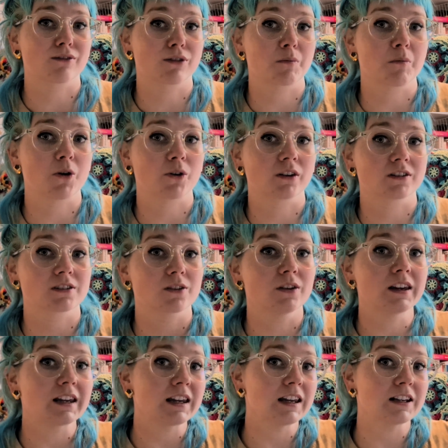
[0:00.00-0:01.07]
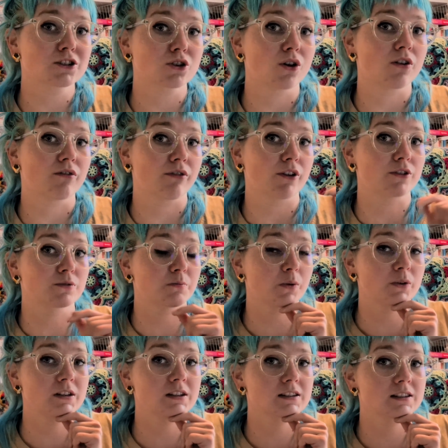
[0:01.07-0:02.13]
of the MOCA. So each of those
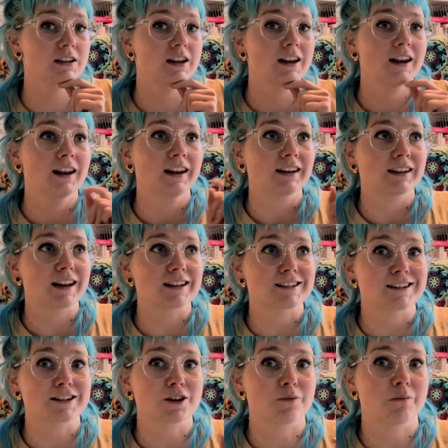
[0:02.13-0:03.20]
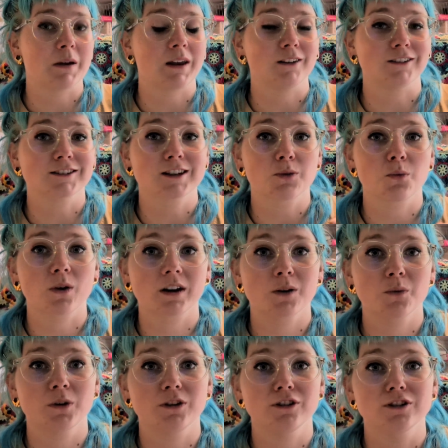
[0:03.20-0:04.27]
points gets its own peel. So what I
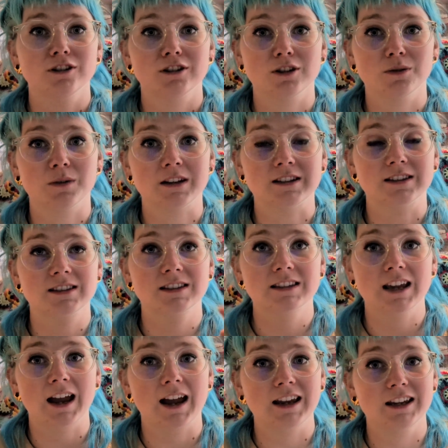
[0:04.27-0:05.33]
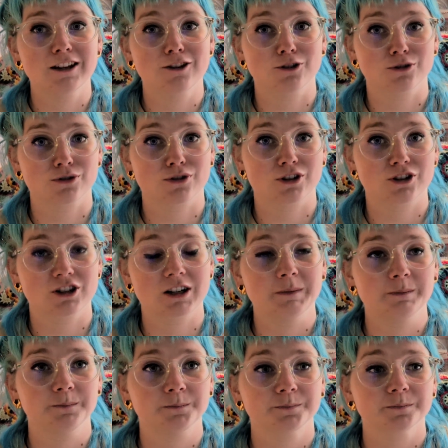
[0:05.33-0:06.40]
want you to do is take your structure,
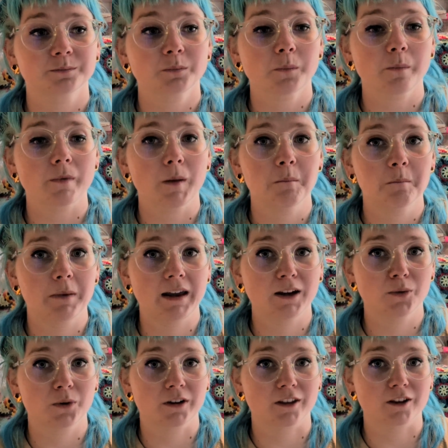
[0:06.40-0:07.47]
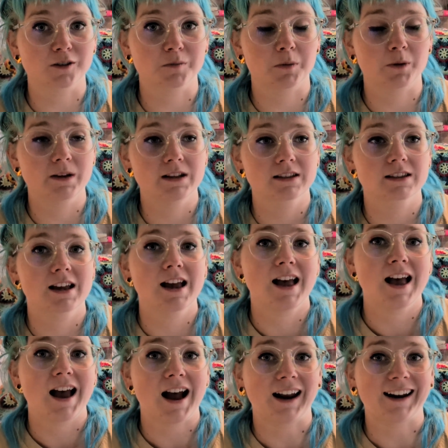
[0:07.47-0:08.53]
pick one of those points
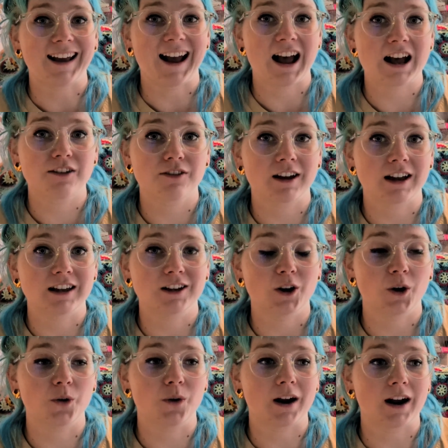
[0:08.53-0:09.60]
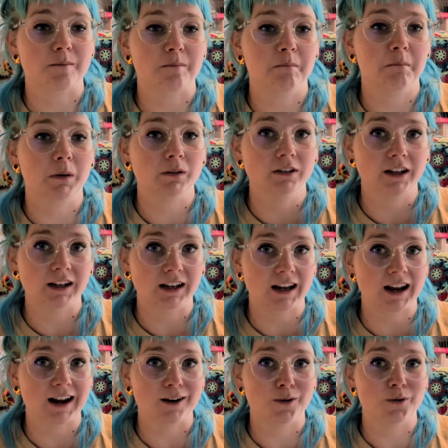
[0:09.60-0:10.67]
and have a go at bulking it
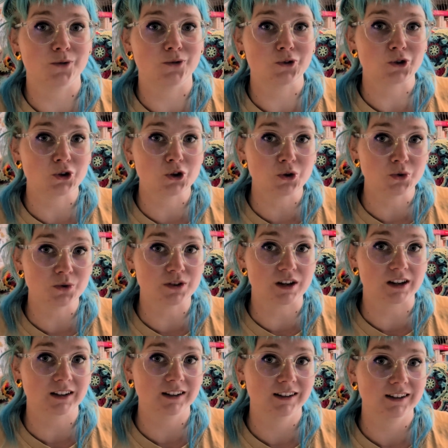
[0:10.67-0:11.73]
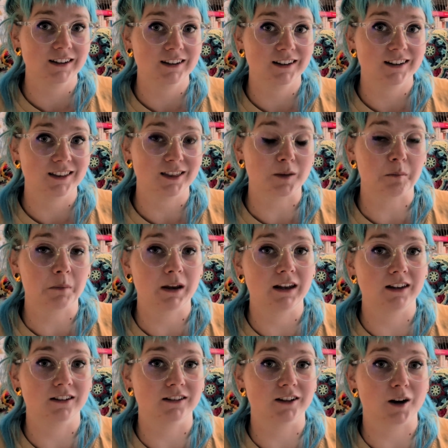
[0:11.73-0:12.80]
out using the
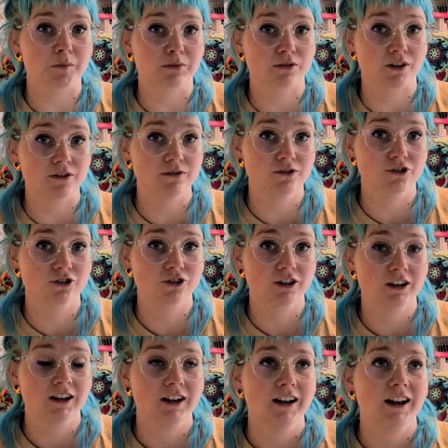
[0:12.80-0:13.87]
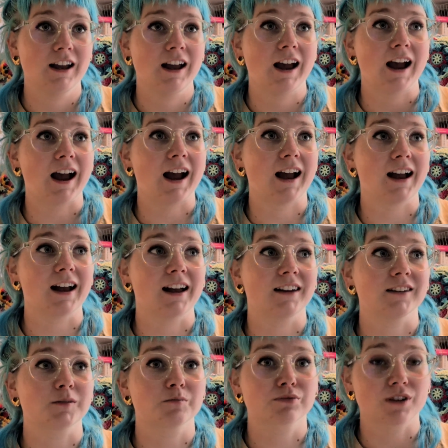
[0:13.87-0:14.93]
peel approach,
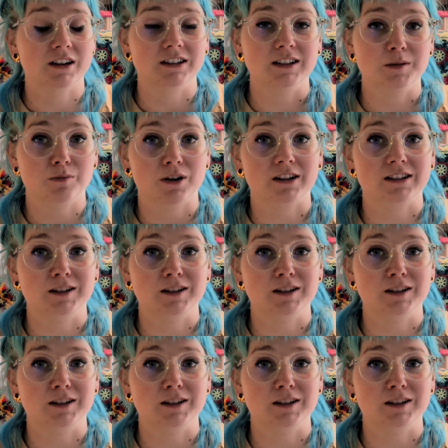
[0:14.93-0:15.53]
and practice